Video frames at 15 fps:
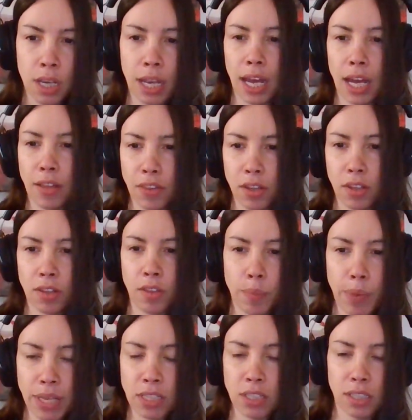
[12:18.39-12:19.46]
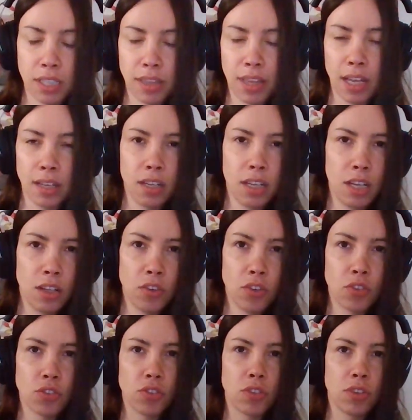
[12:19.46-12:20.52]
And the basically that
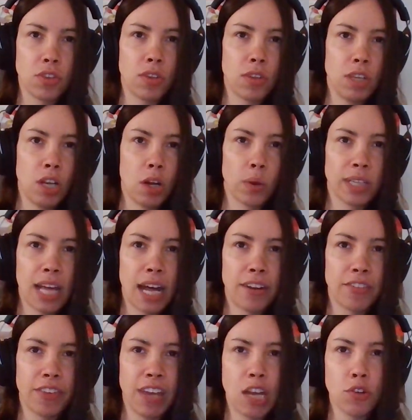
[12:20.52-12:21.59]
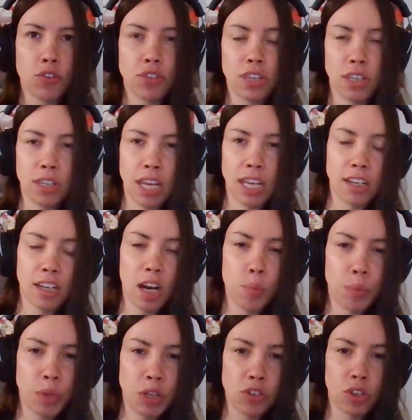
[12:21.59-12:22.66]
there's, you know, a lot of interest in
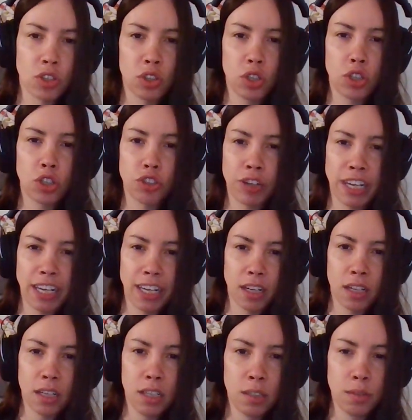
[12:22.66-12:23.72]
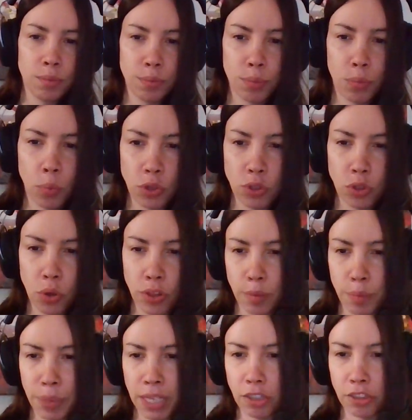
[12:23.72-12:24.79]
companies to look green more so
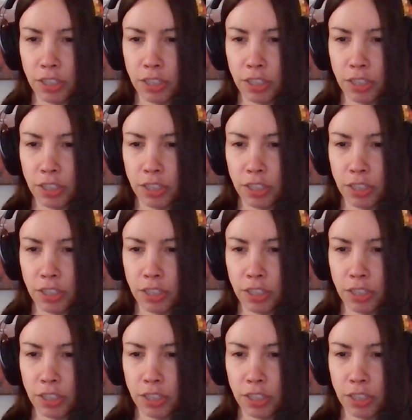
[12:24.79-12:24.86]
than be